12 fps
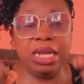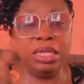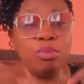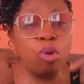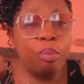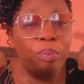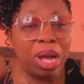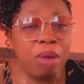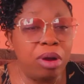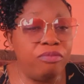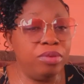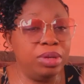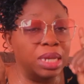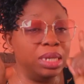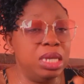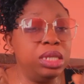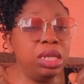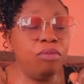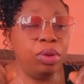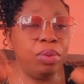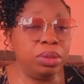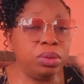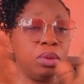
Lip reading: It is more powerful than individual.